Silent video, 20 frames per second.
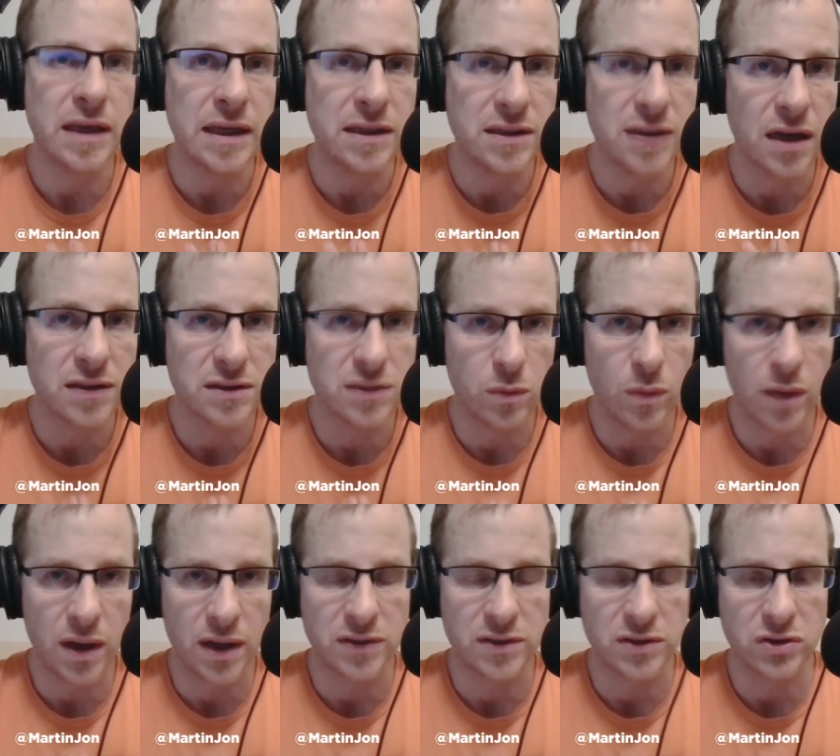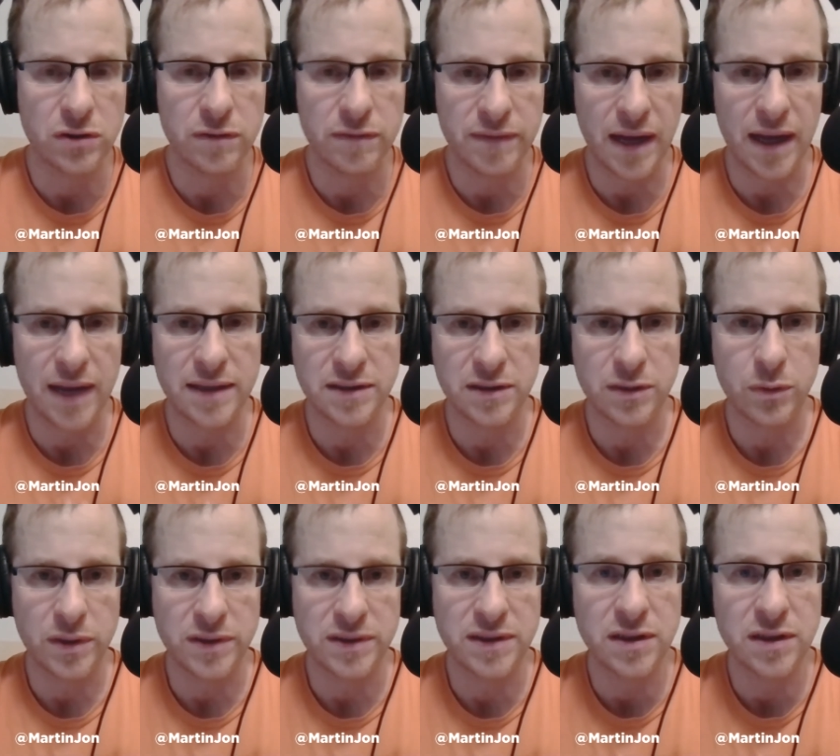doesn't want to serve
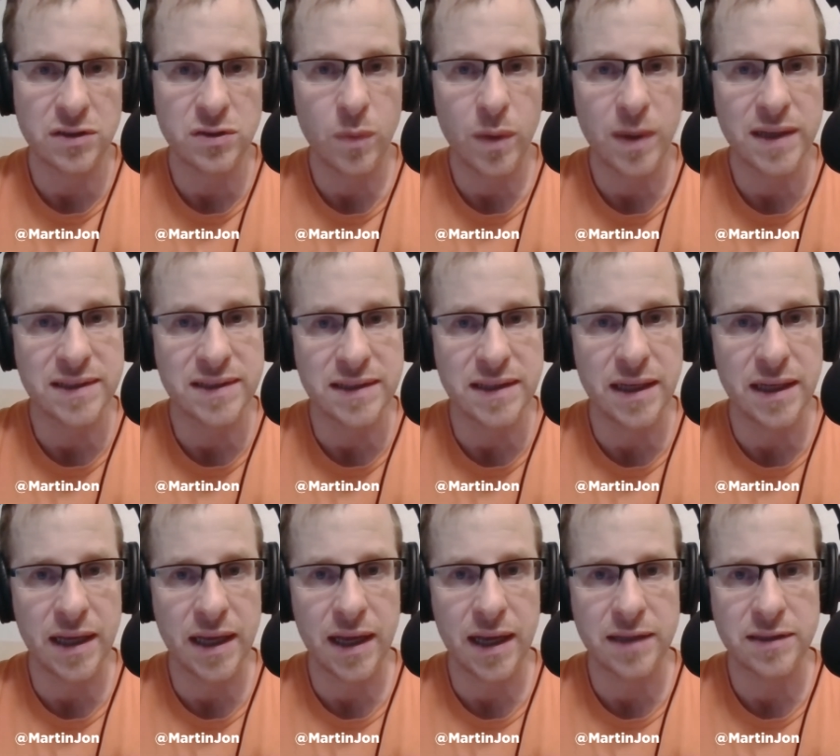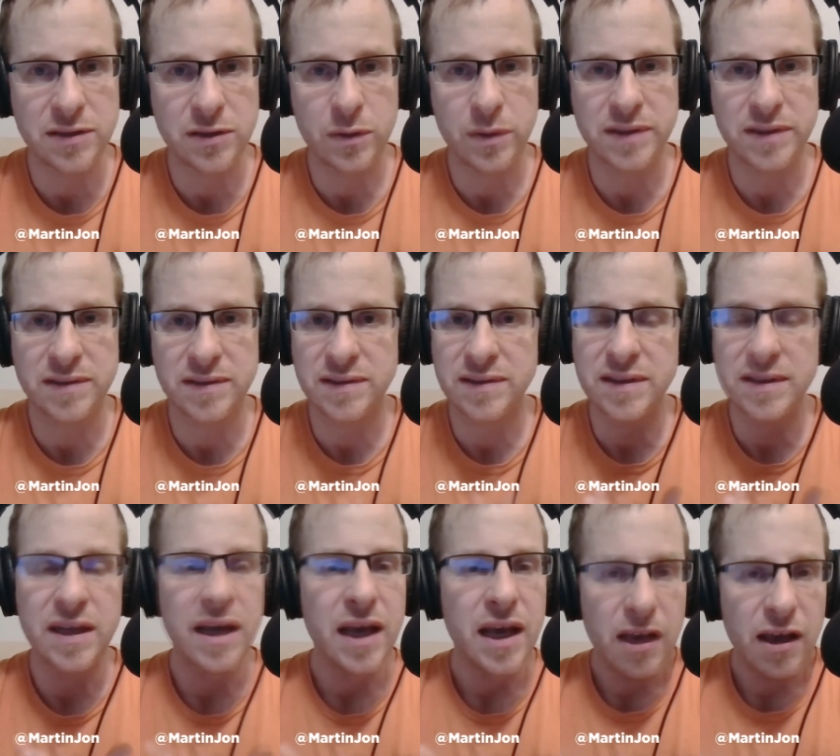consequence. He doesn't want to see any consequences.
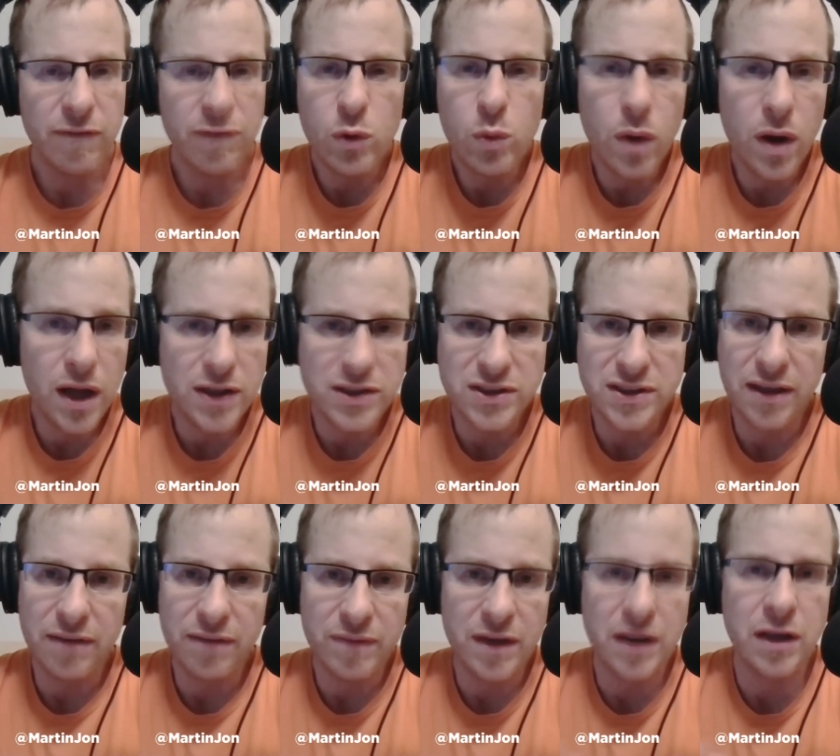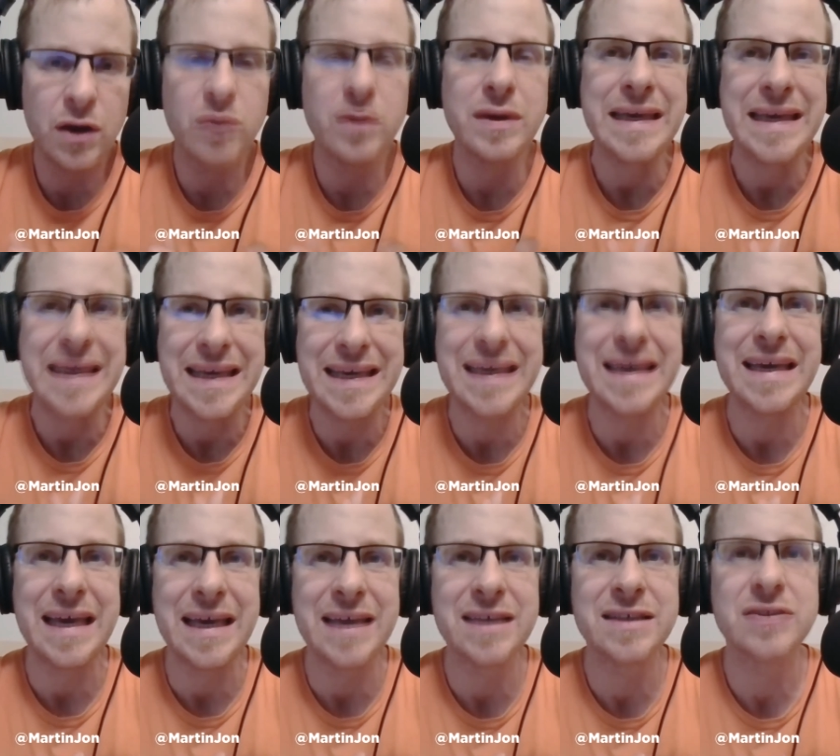And if you watch that video,
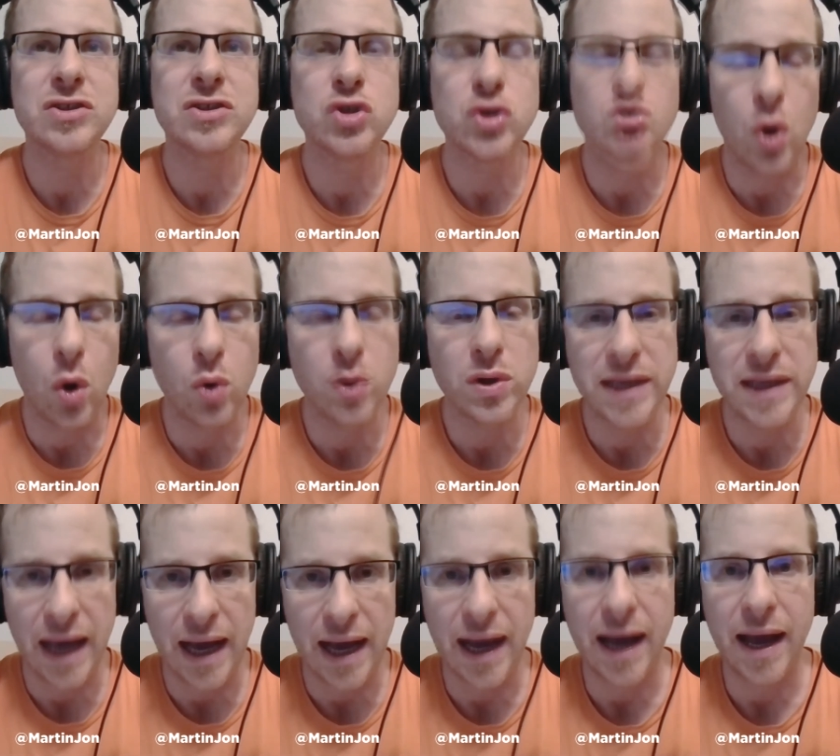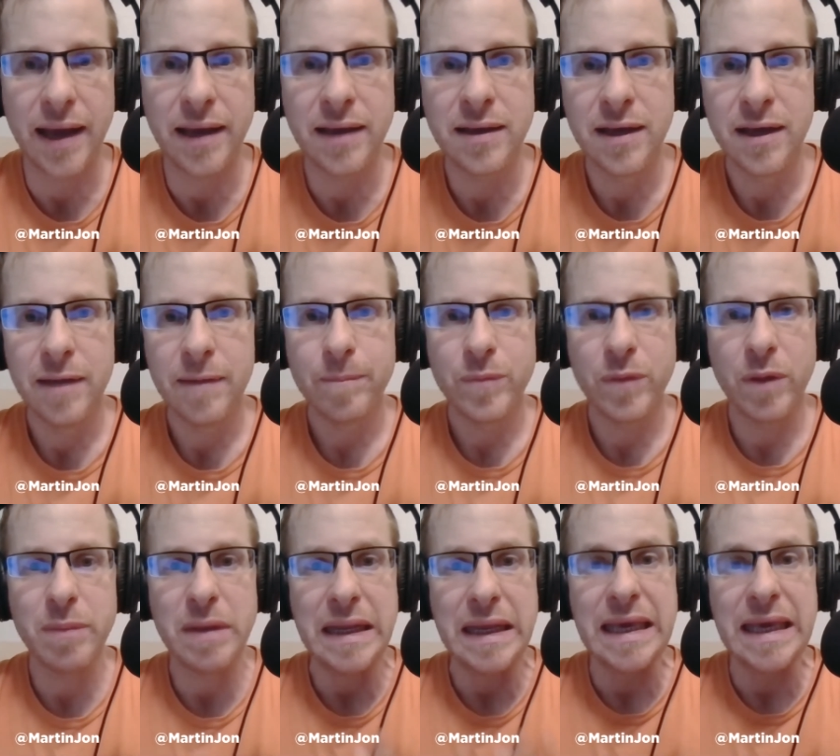he is totally high. I
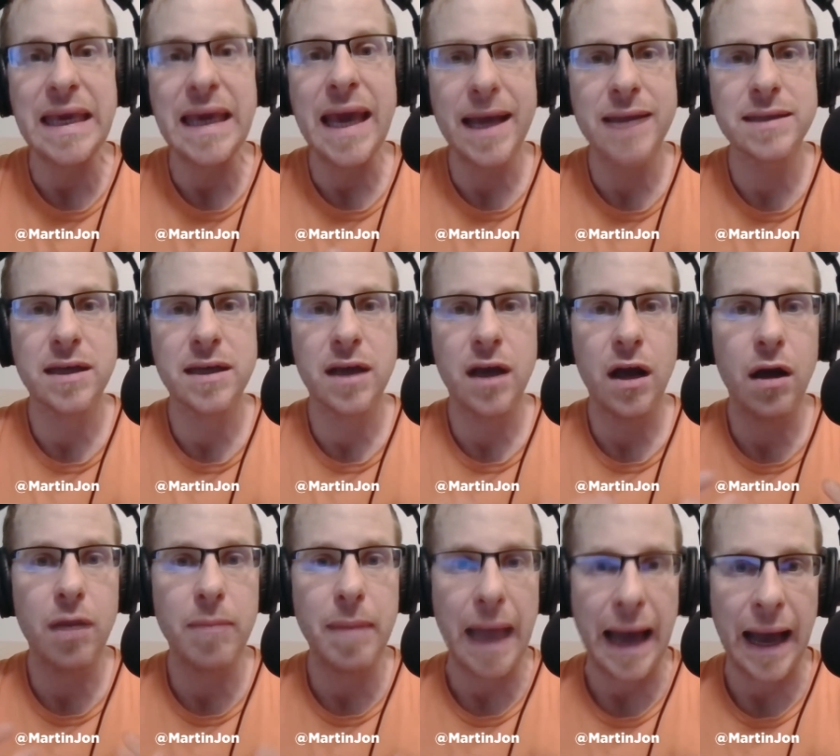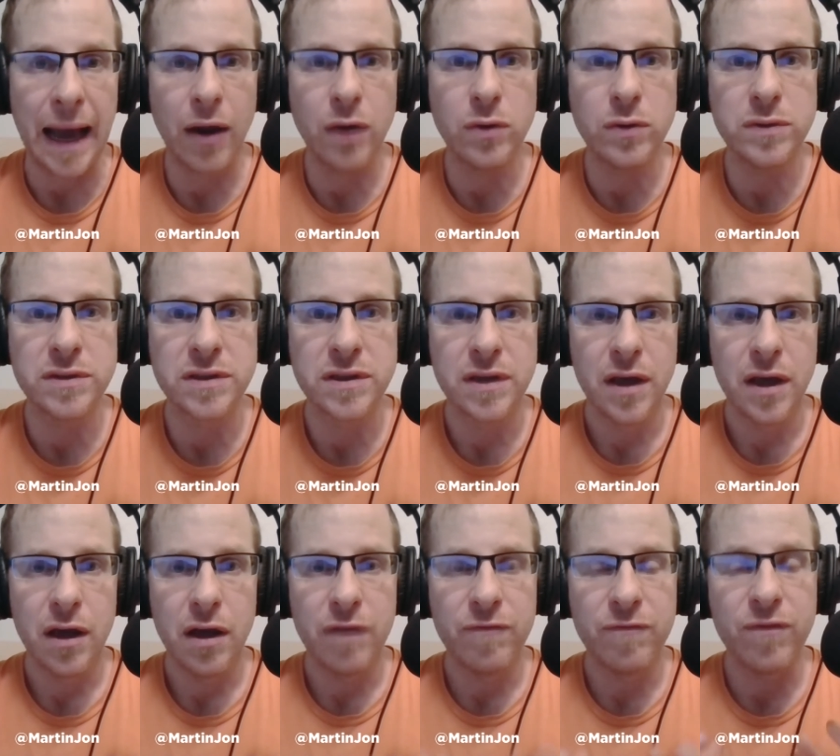mean, he had to come out
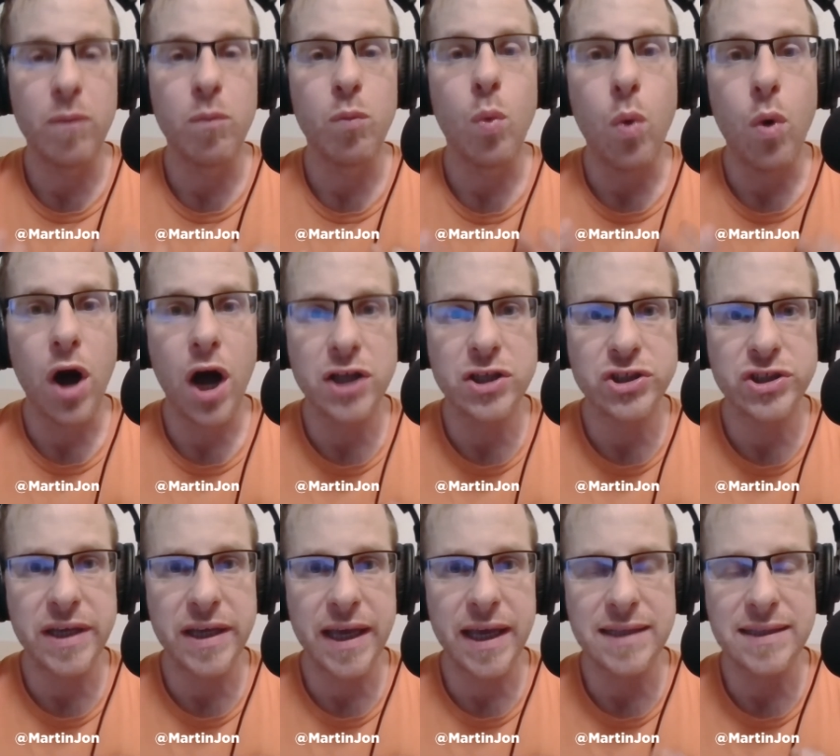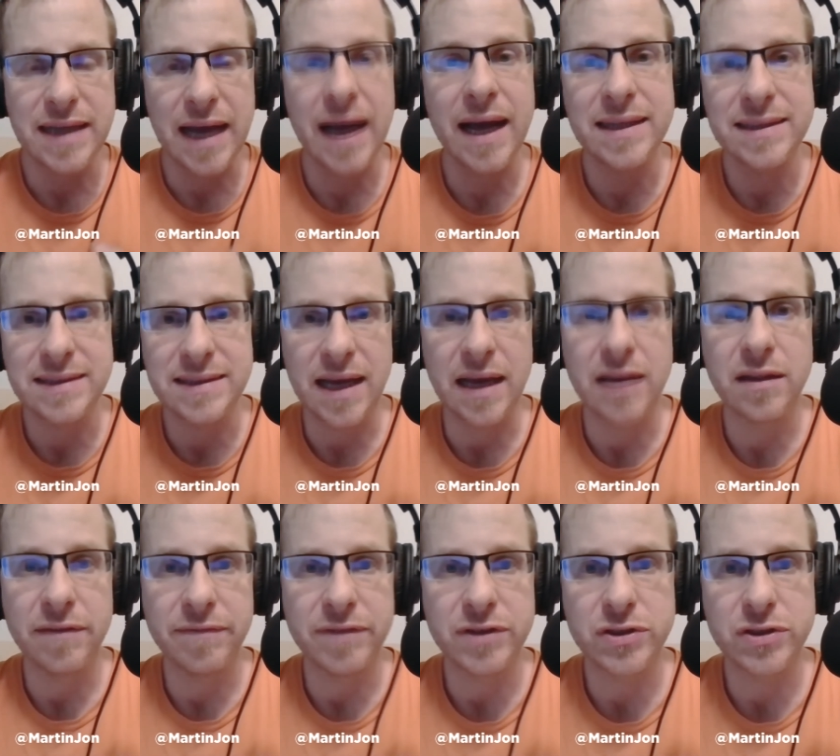from watching it on
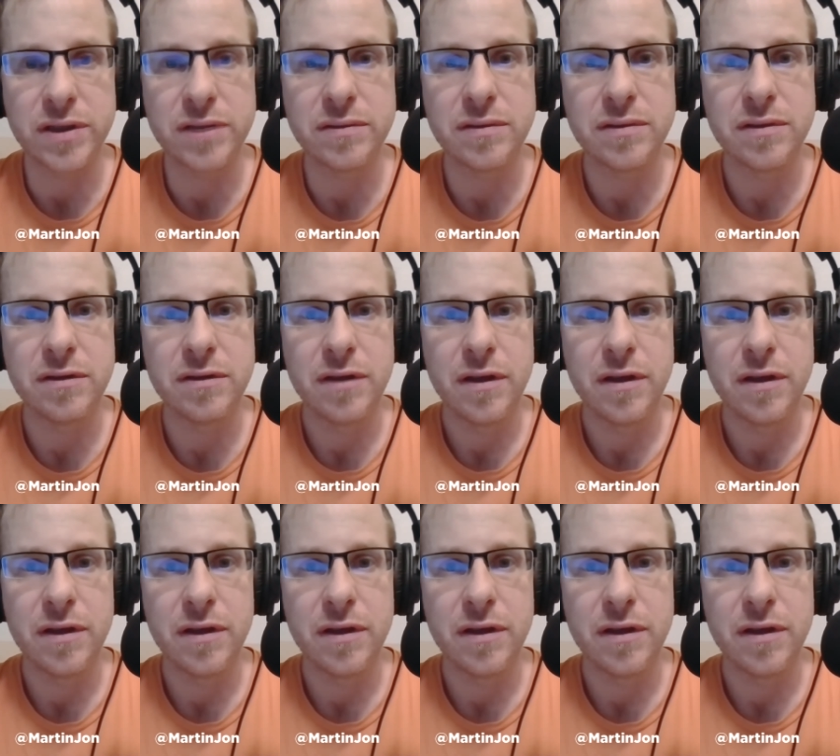television,